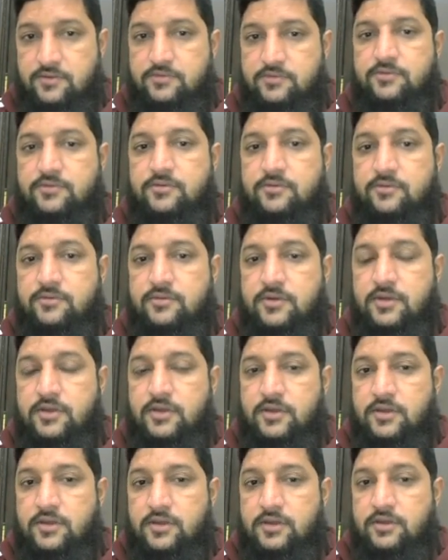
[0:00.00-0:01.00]
So
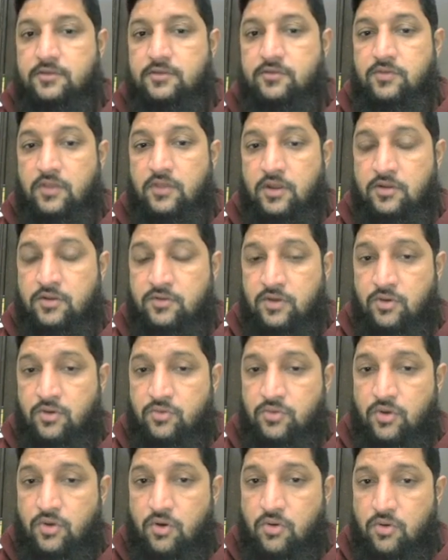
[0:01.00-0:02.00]
it's
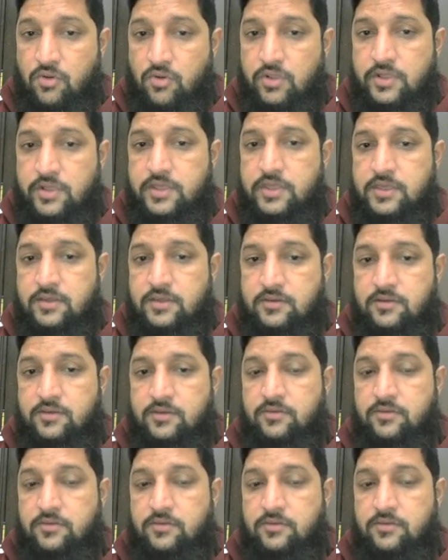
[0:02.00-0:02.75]
how all the